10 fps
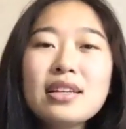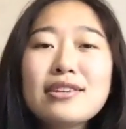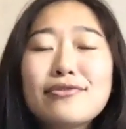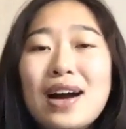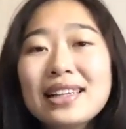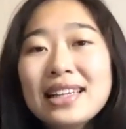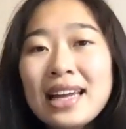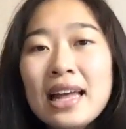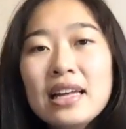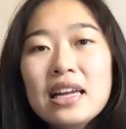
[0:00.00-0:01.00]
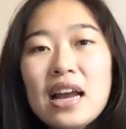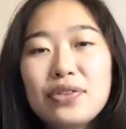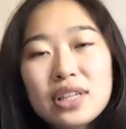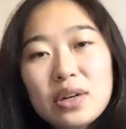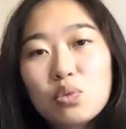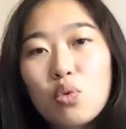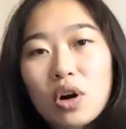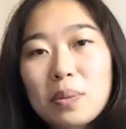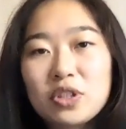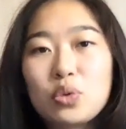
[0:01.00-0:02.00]
Finally, if there's a
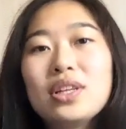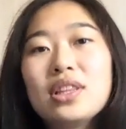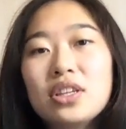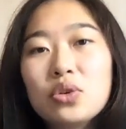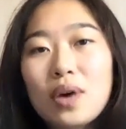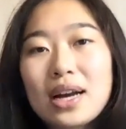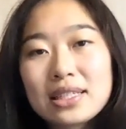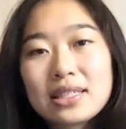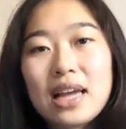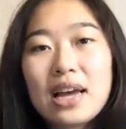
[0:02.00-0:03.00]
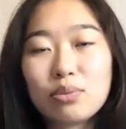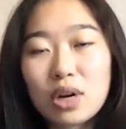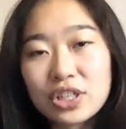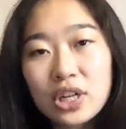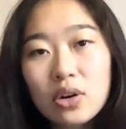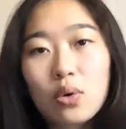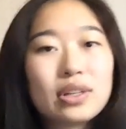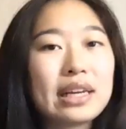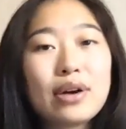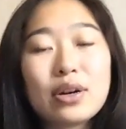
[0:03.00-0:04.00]
war between the US and Russia or
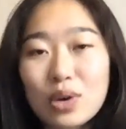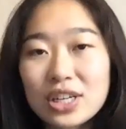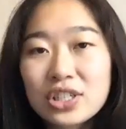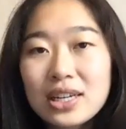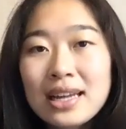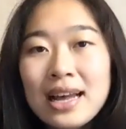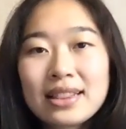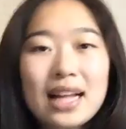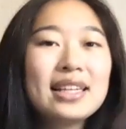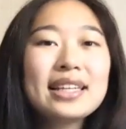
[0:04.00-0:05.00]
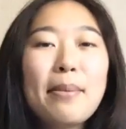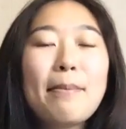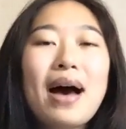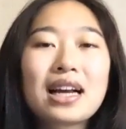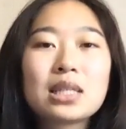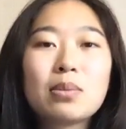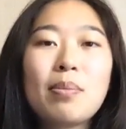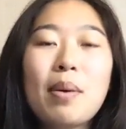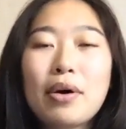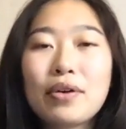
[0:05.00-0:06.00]
NATO and Russia, that's like the maximum
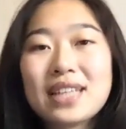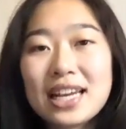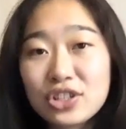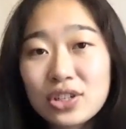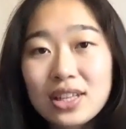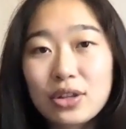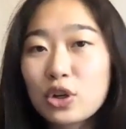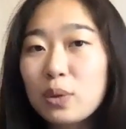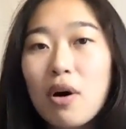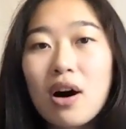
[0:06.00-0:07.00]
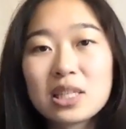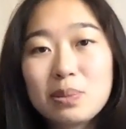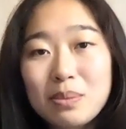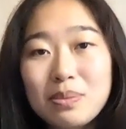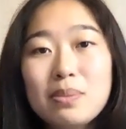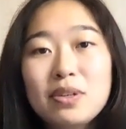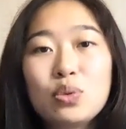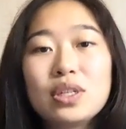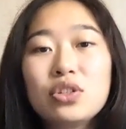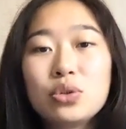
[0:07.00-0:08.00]
amount of tensions that there could possibly be
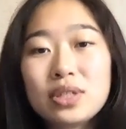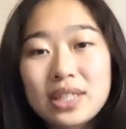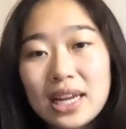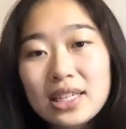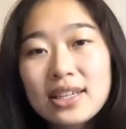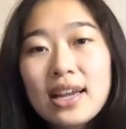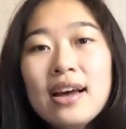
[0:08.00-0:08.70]
between two states.